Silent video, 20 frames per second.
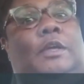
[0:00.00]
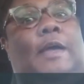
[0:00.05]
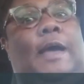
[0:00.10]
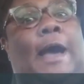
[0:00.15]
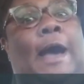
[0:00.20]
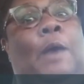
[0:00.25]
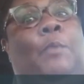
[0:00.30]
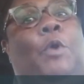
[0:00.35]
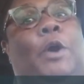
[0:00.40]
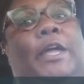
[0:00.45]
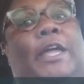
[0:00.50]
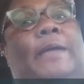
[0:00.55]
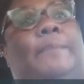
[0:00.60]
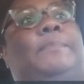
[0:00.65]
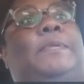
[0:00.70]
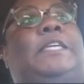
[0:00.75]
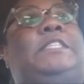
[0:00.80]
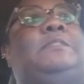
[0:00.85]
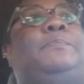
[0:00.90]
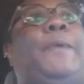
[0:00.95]
I
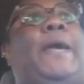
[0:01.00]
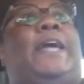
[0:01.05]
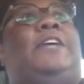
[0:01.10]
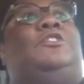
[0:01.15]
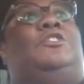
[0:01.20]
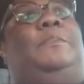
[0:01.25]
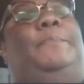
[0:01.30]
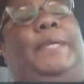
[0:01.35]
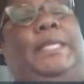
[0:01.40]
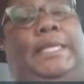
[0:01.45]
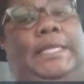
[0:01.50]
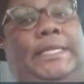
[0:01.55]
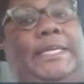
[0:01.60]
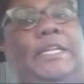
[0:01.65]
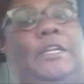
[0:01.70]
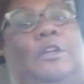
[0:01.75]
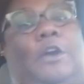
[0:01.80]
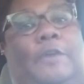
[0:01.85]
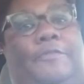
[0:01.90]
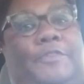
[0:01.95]
want his page to be
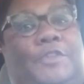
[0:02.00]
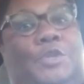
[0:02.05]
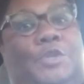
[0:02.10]
deleted off of